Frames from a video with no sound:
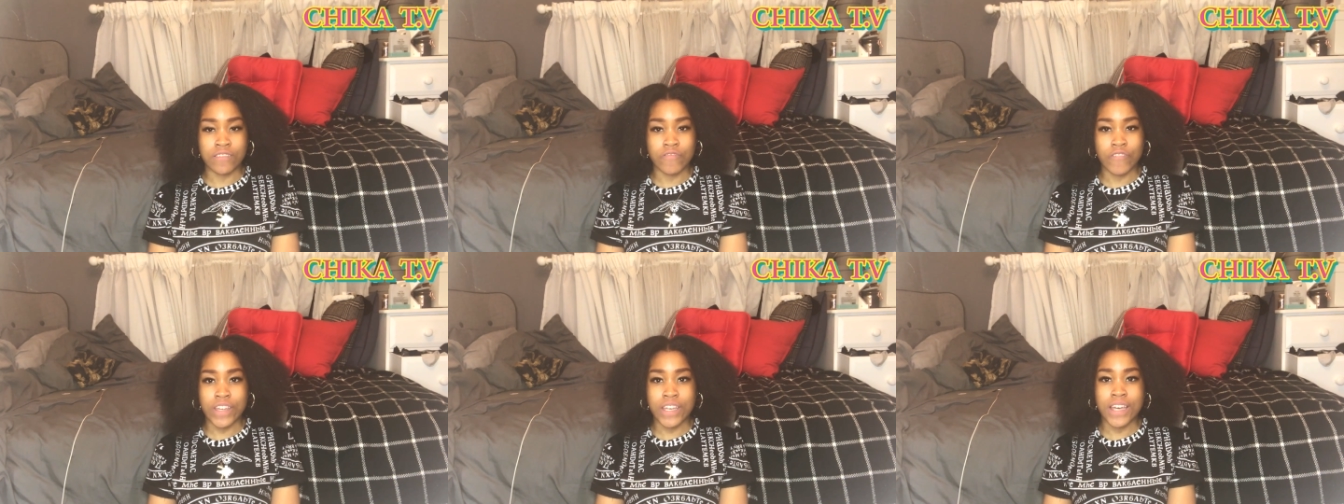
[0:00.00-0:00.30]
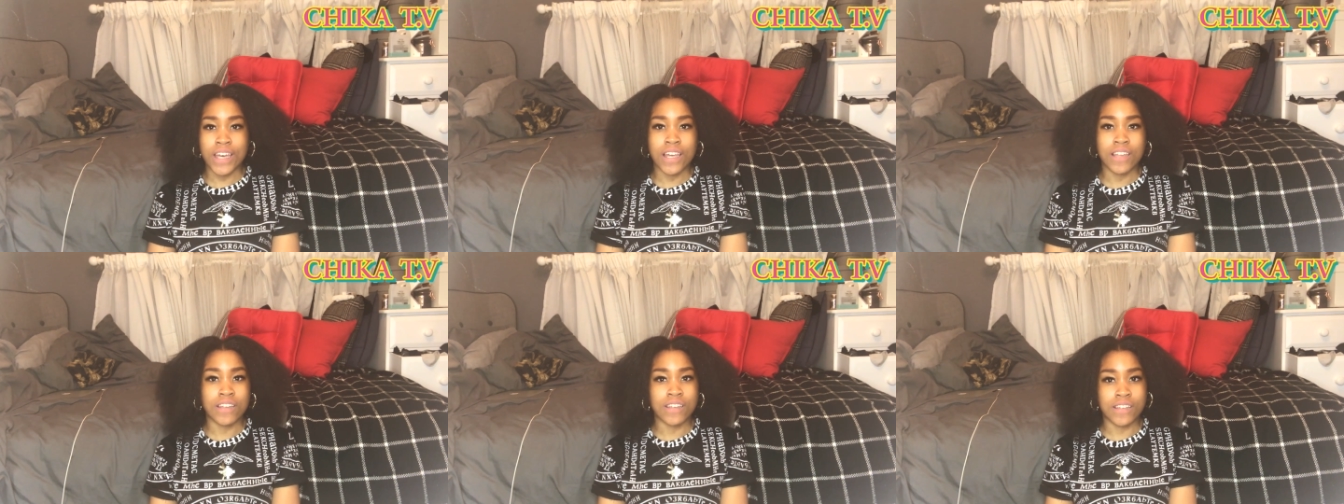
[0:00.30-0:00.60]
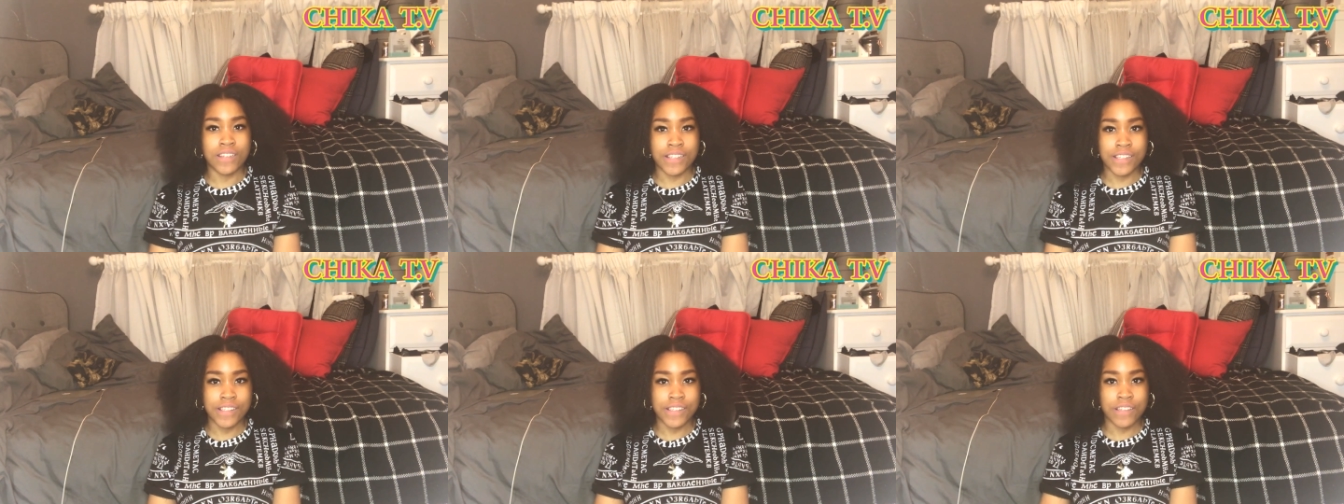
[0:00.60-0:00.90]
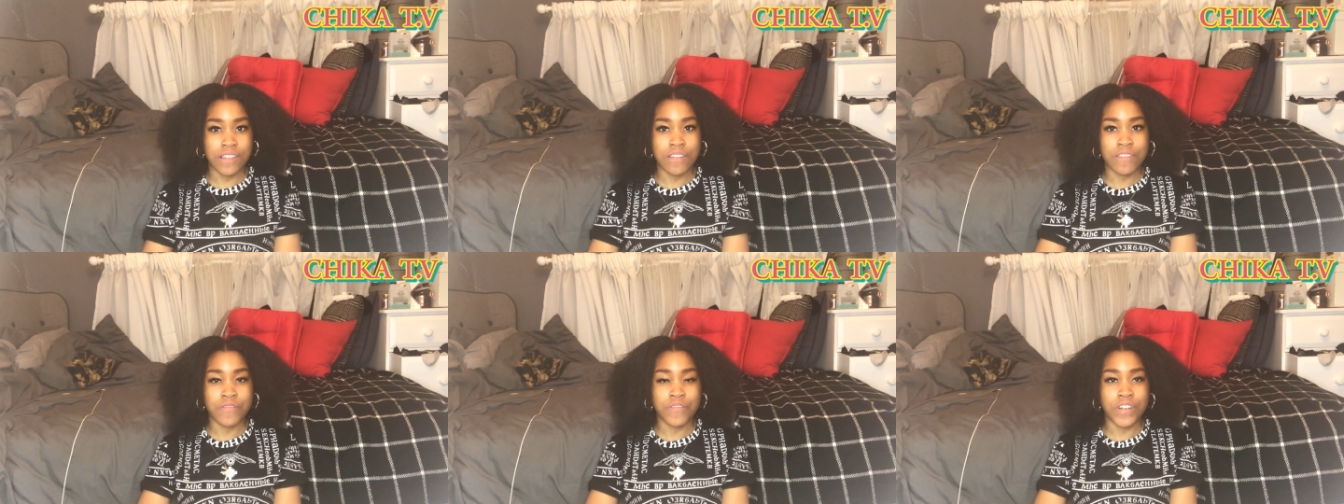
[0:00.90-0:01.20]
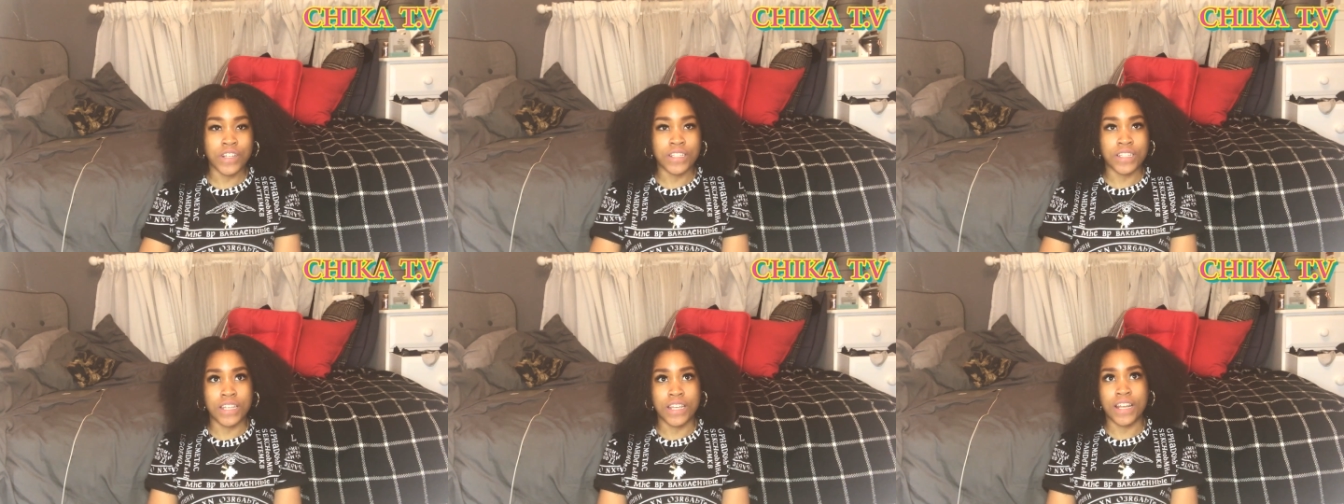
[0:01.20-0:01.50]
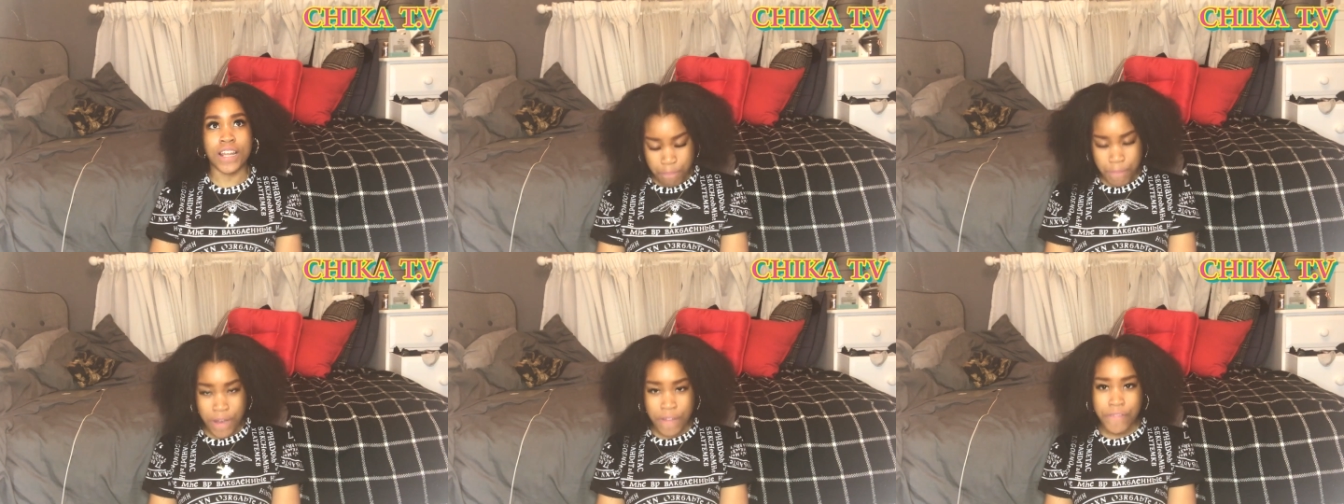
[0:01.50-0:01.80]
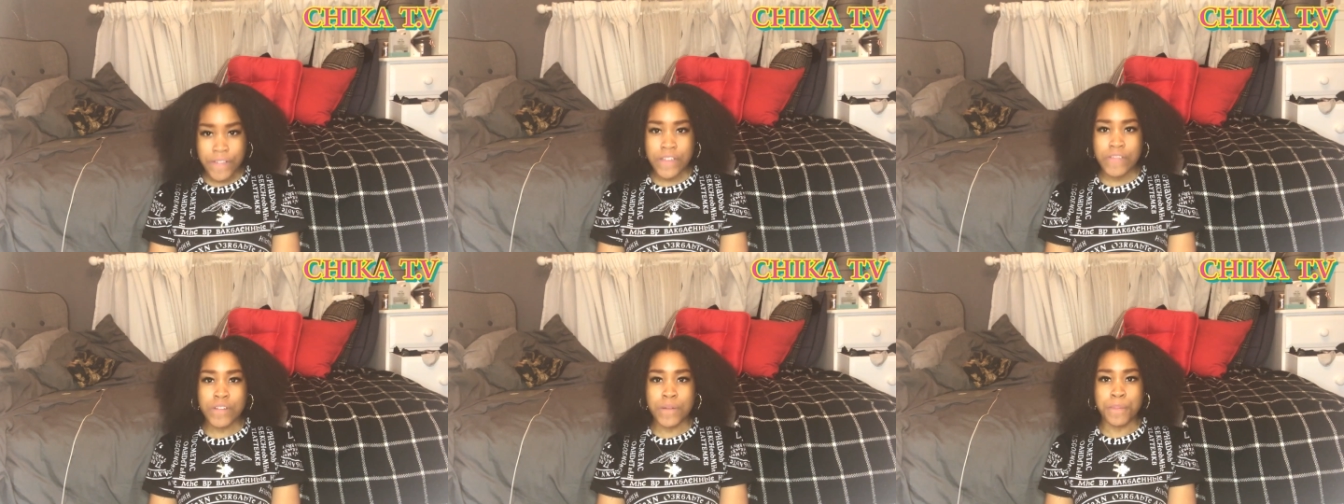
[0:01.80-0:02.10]
Raya Ellen is so funny. My
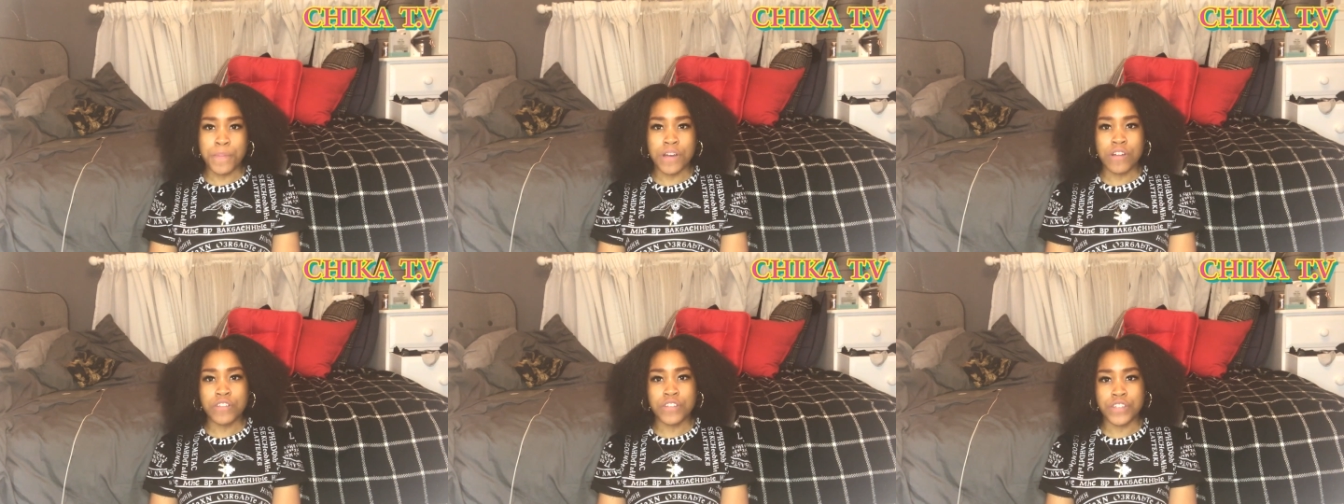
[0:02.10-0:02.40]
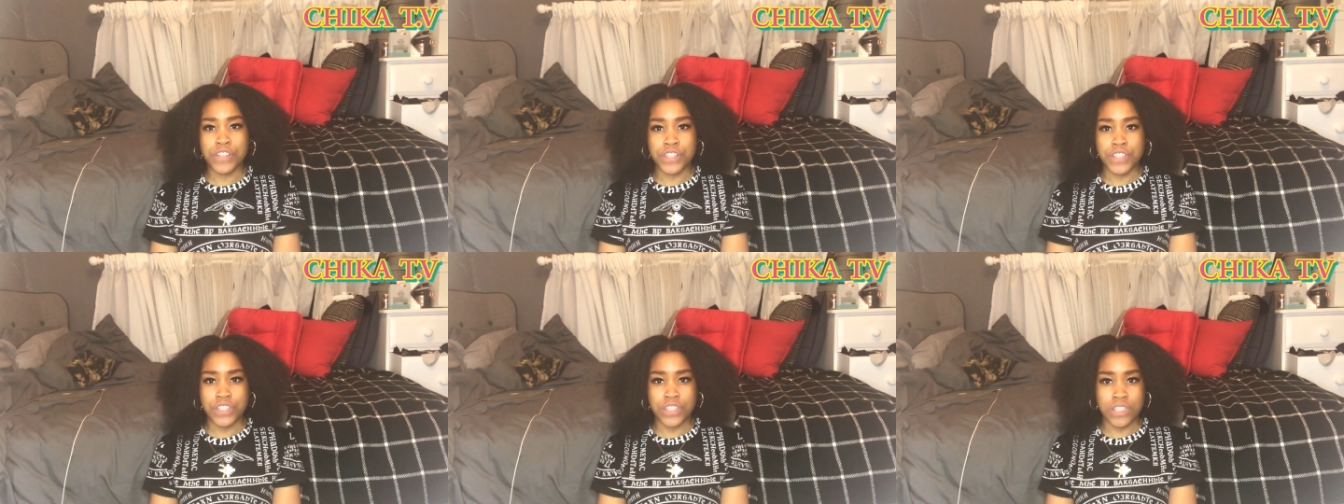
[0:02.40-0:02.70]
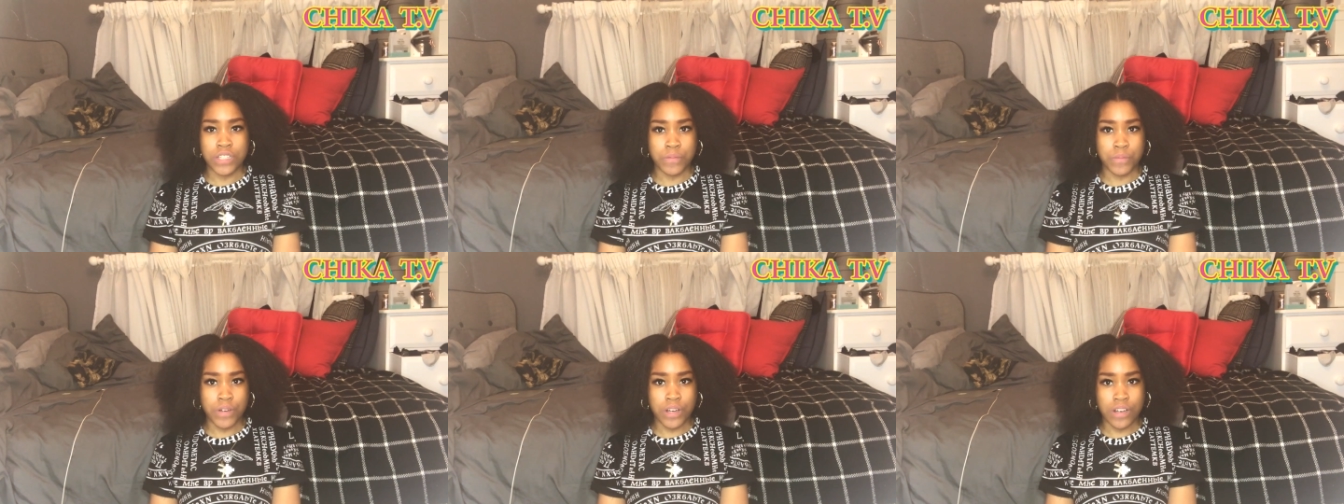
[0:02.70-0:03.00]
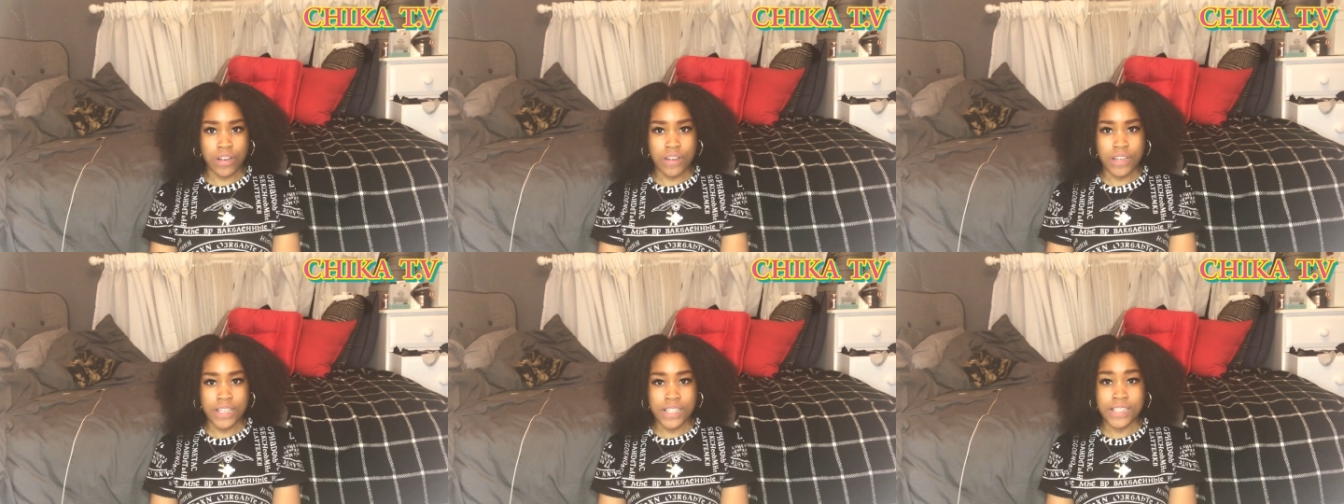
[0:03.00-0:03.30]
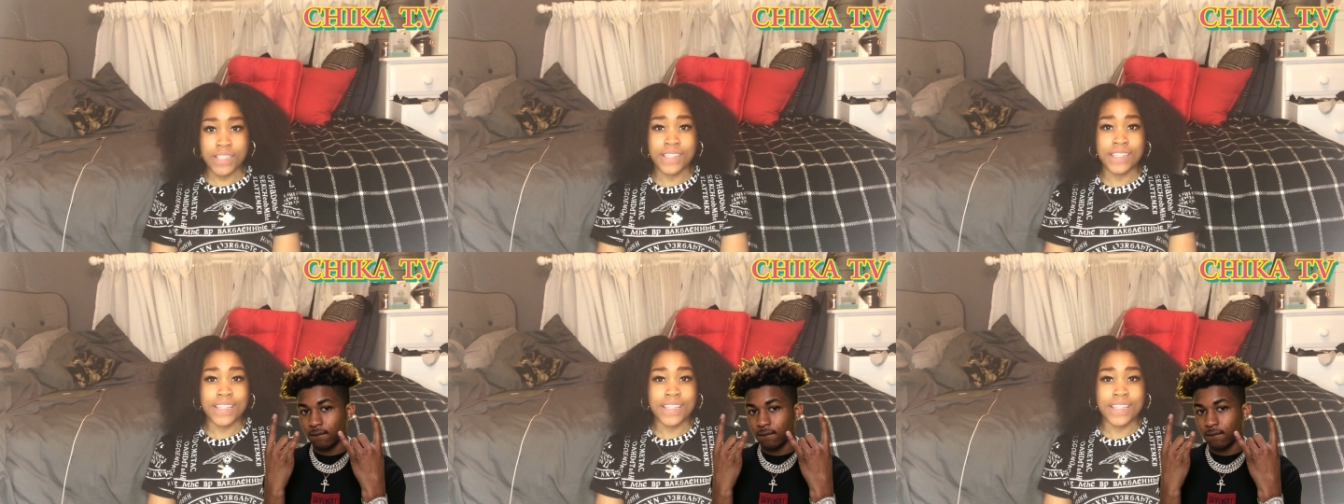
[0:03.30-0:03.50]
favorite male YouTuber is